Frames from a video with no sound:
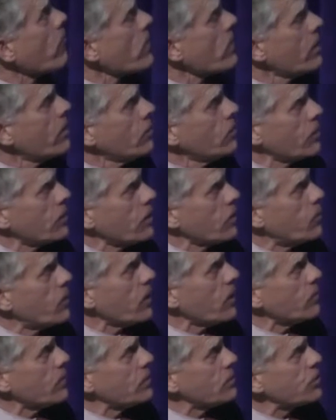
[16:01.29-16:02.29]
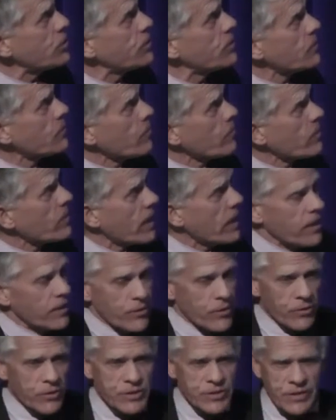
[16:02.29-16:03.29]
Look at apartments and
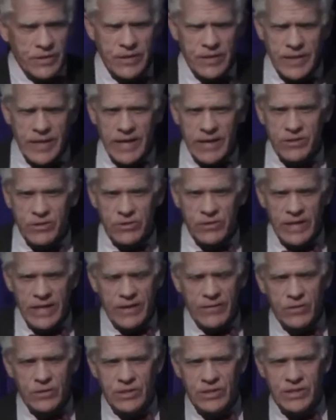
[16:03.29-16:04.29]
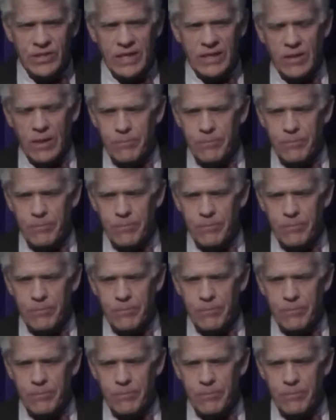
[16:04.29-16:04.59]
notice that the national average is at the